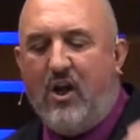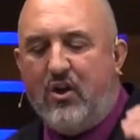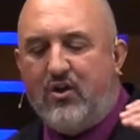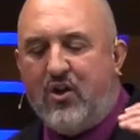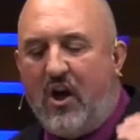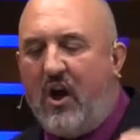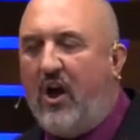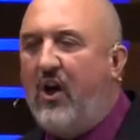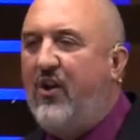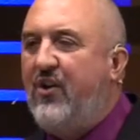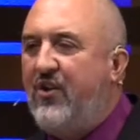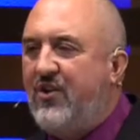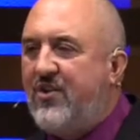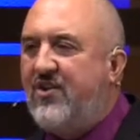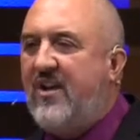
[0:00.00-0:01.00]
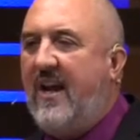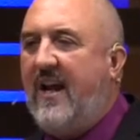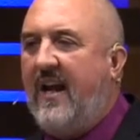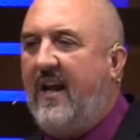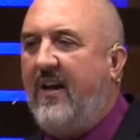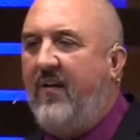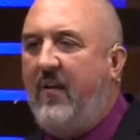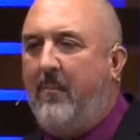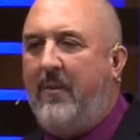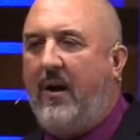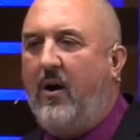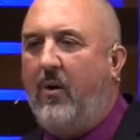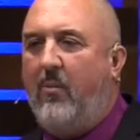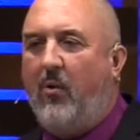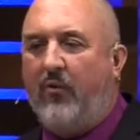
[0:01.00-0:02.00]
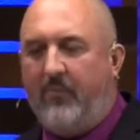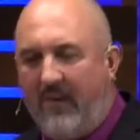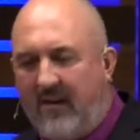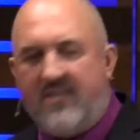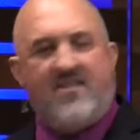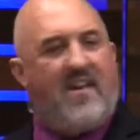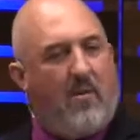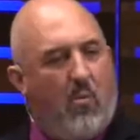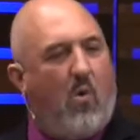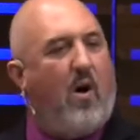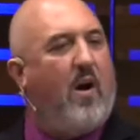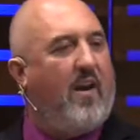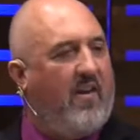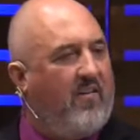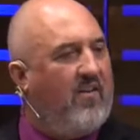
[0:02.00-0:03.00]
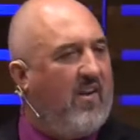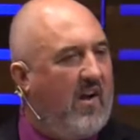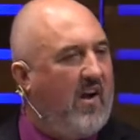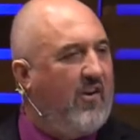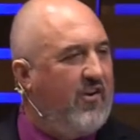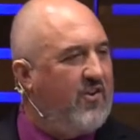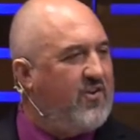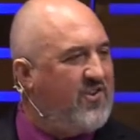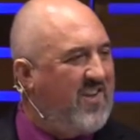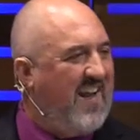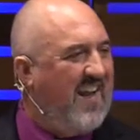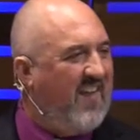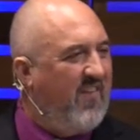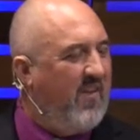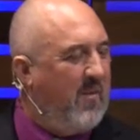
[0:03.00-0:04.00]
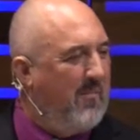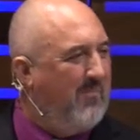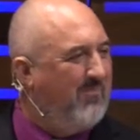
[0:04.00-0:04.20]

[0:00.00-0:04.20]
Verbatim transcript: to understand the parables because they wanted to understand them.